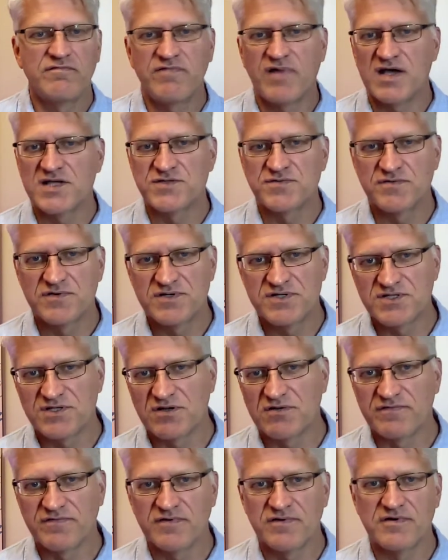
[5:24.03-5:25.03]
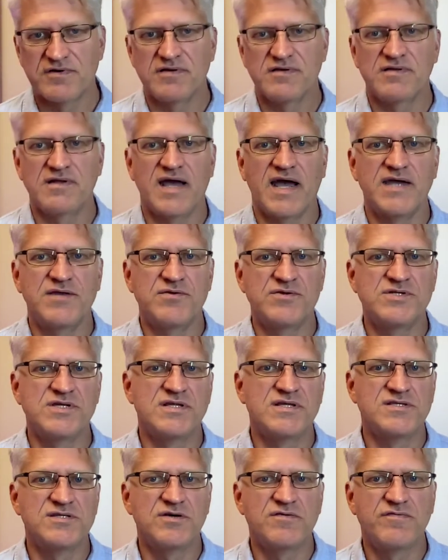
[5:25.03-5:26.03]
phosphorus, sulfur, and
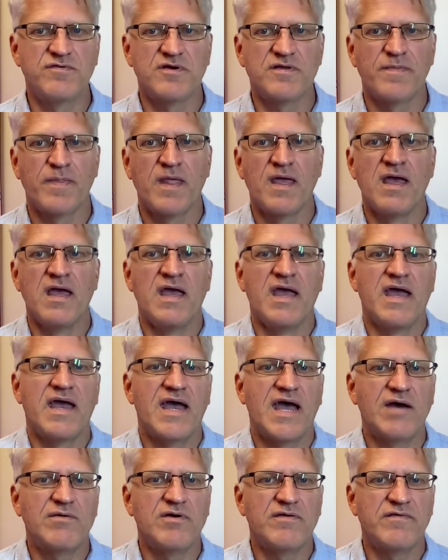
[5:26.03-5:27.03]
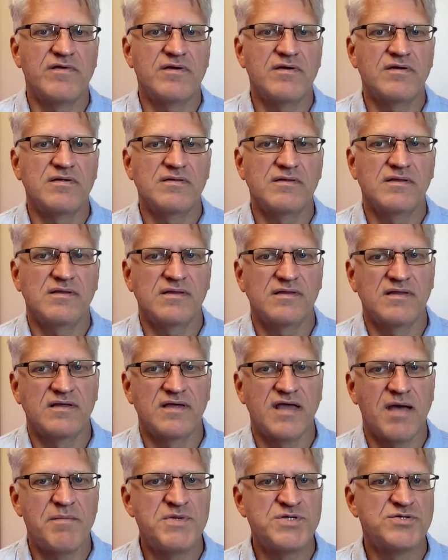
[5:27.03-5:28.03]
hydrogen, and so forth. However, the
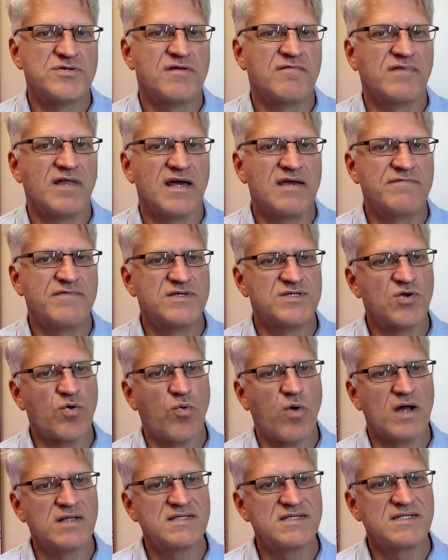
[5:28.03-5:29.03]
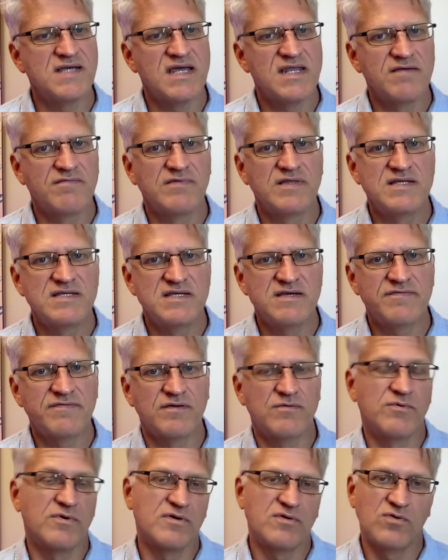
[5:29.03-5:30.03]
chemistry of life is quantitatively
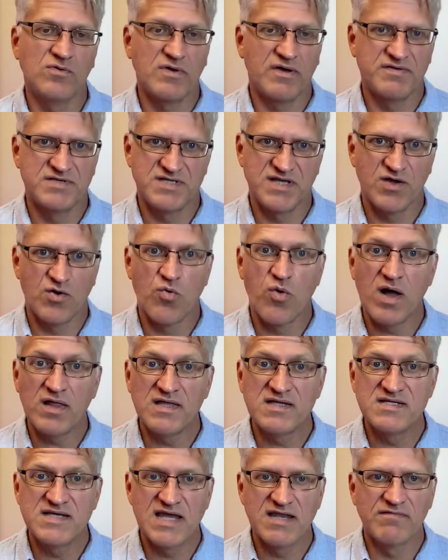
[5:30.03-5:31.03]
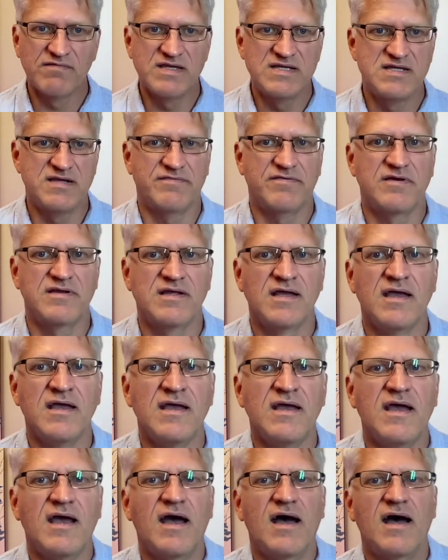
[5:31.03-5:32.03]
different, or I would say qualitatively different,
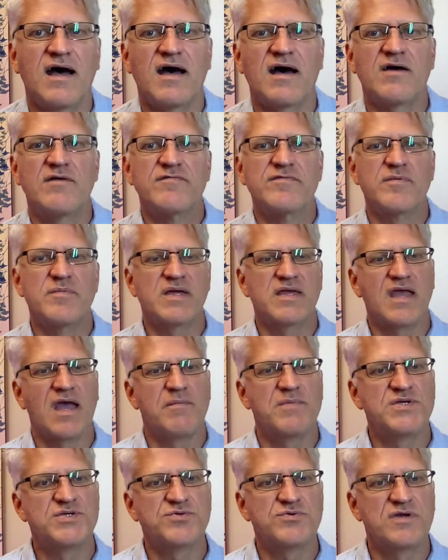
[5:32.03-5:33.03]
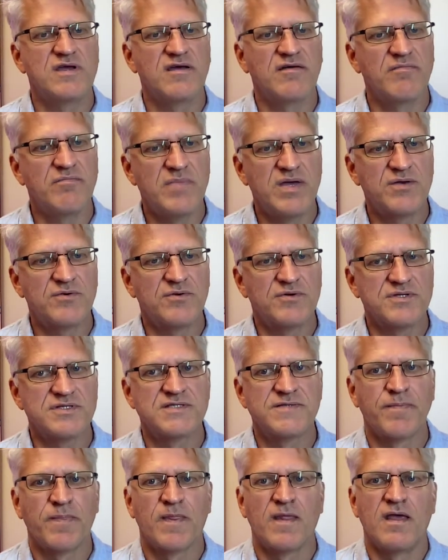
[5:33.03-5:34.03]
from the chemistry of
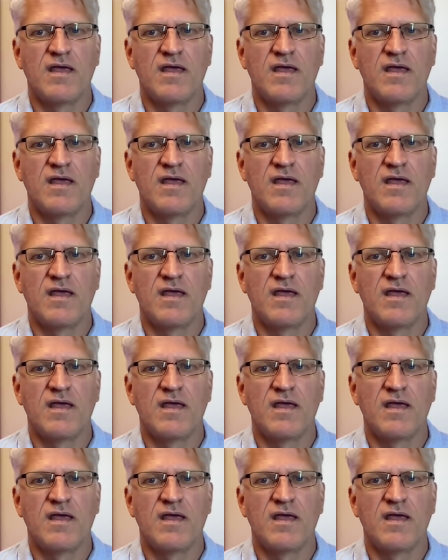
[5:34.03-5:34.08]
minerals.